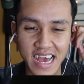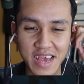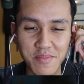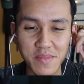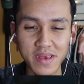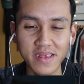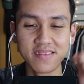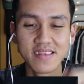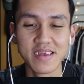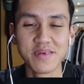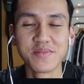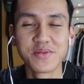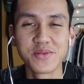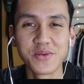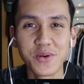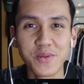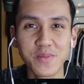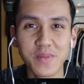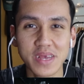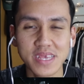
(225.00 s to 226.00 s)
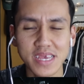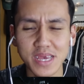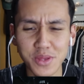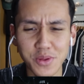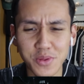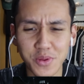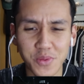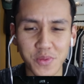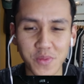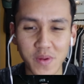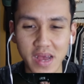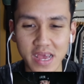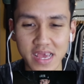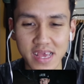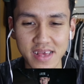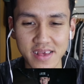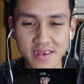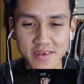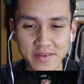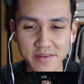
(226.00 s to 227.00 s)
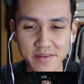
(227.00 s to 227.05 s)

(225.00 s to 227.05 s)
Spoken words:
I miss them so much, I don't know why.